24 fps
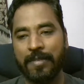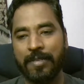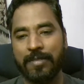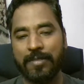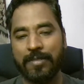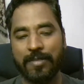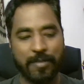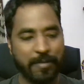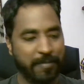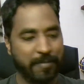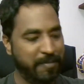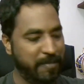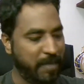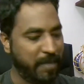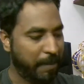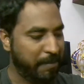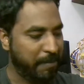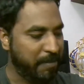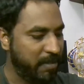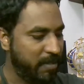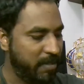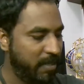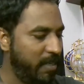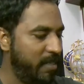So
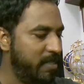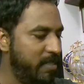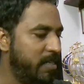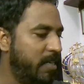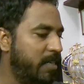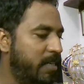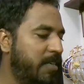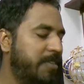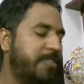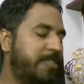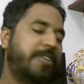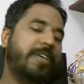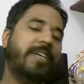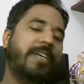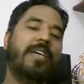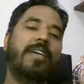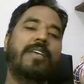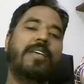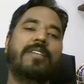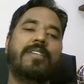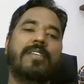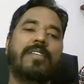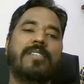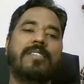chapter three is a little tricky
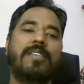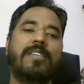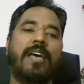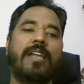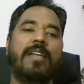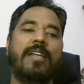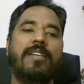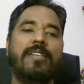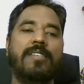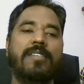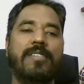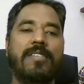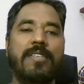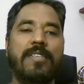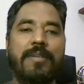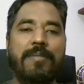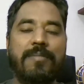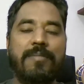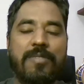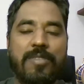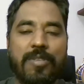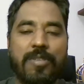in test analyst team.